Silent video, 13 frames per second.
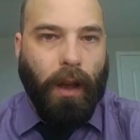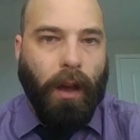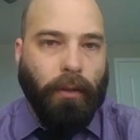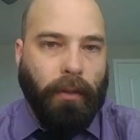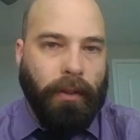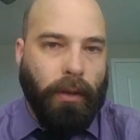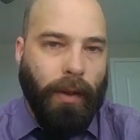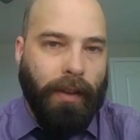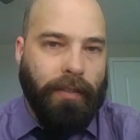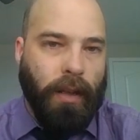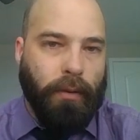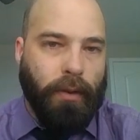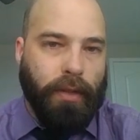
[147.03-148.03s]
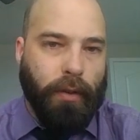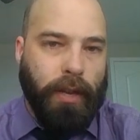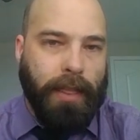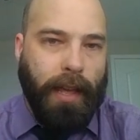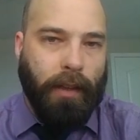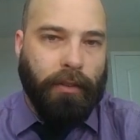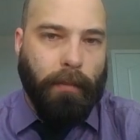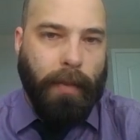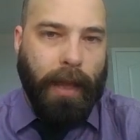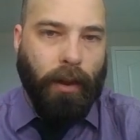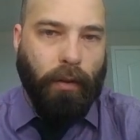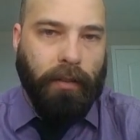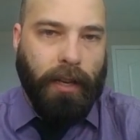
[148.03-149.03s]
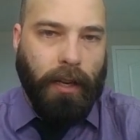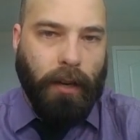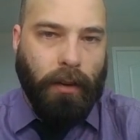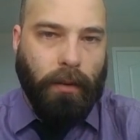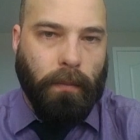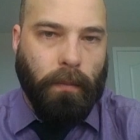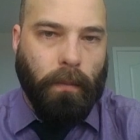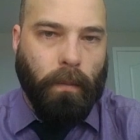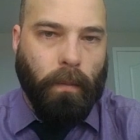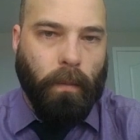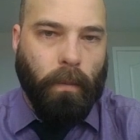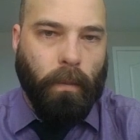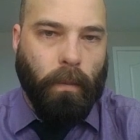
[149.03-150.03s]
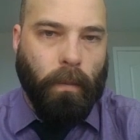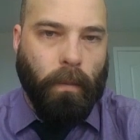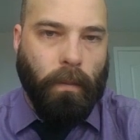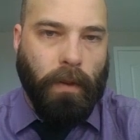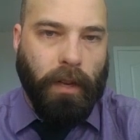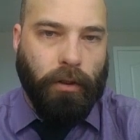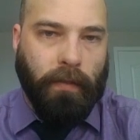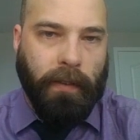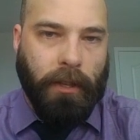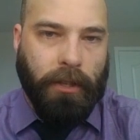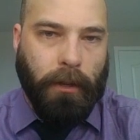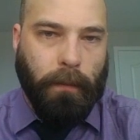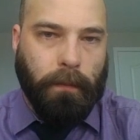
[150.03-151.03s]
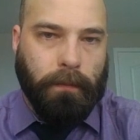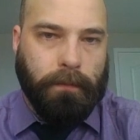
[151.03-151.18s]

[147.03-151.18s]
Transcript: Although they do have another 30,000 men over here in Treviso.